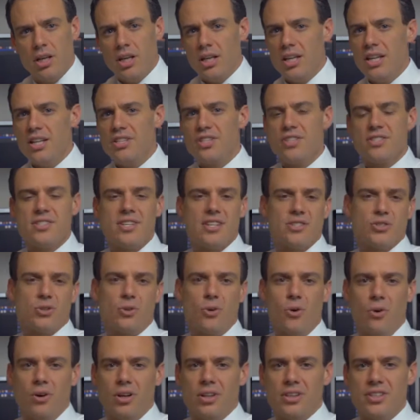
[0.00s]
Each essential
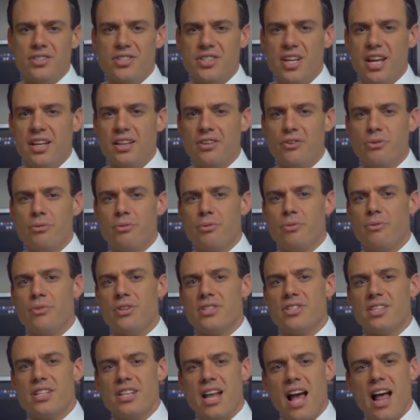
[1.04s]
oil is taken through
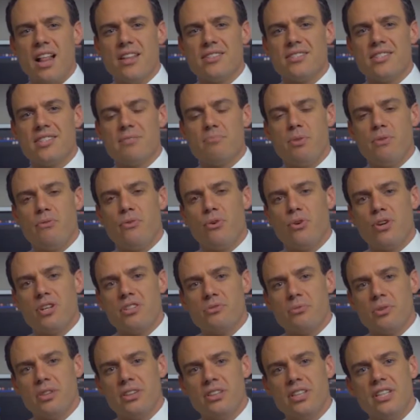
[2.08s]
this analysis before it
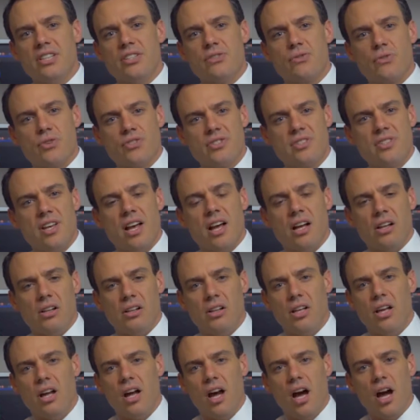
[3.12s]
is released for sale
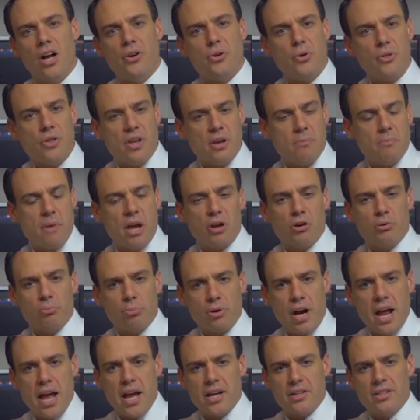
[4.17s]
under the Améo
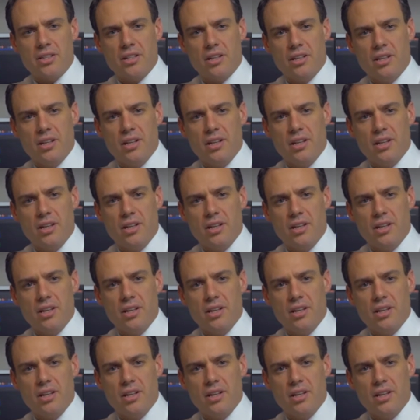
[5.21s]
brand.